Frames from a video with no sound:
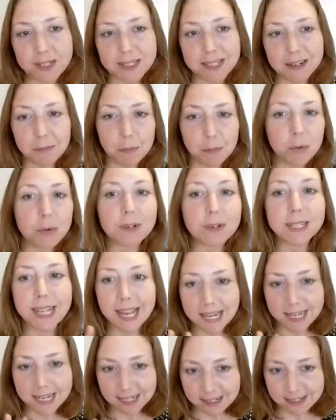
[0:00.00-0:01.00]
person
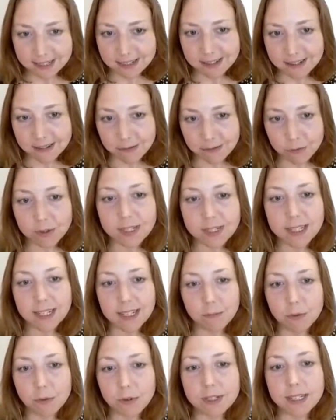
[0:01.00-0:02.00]
present? What
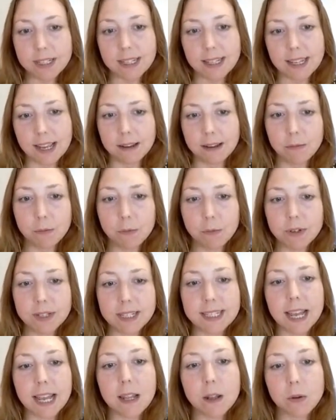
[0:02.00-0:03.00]
does
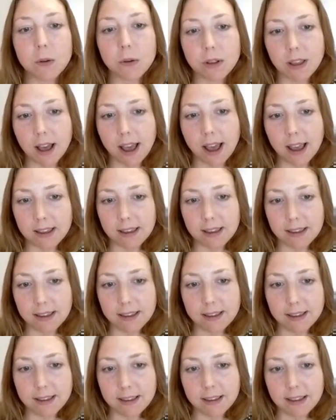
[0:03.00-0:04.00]
that look
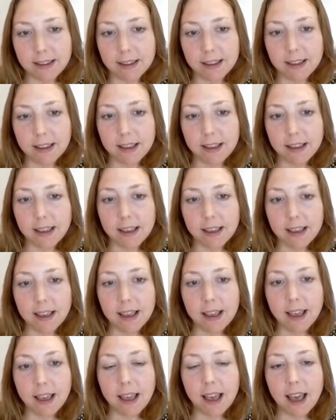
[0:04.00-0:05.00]
like?
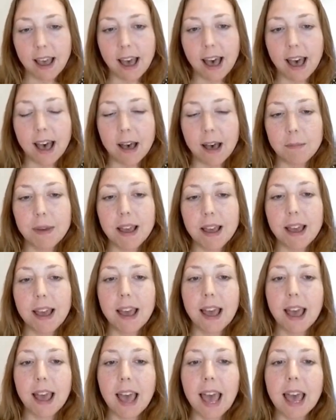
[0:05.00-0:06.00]
And
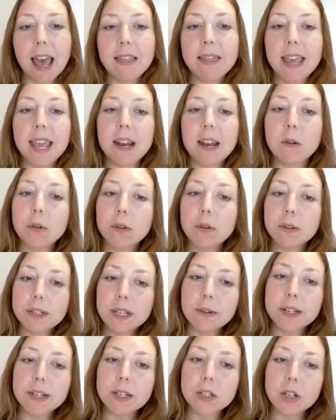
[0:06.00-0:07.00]
then
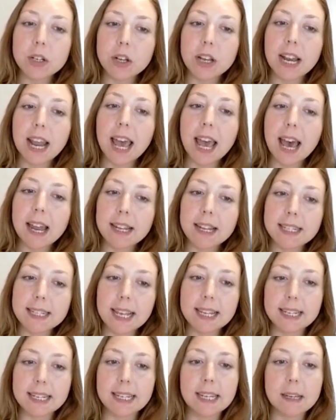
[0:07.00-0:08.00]
also in turn, how does
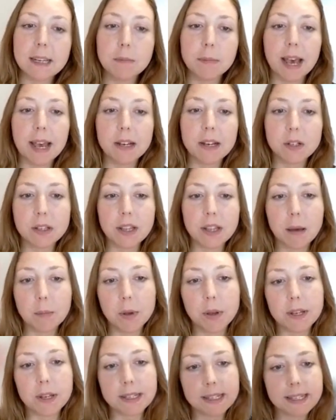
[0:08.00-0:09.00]
that impact on
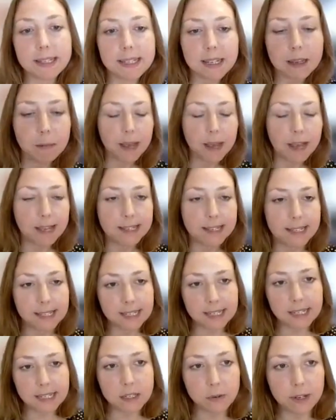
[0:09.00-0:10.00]
that person's
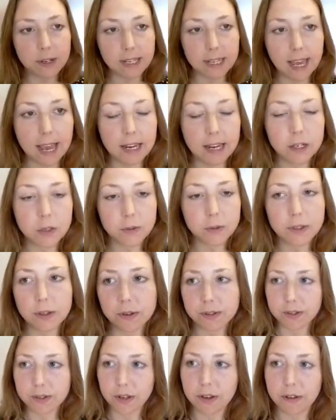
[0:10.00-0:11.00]
capacity to engage with
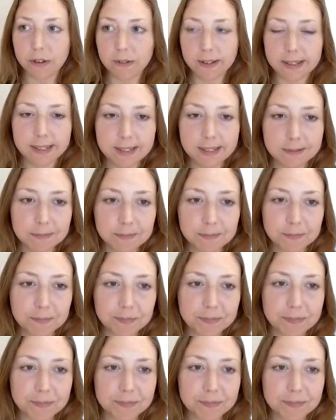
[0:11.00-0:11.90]
your service?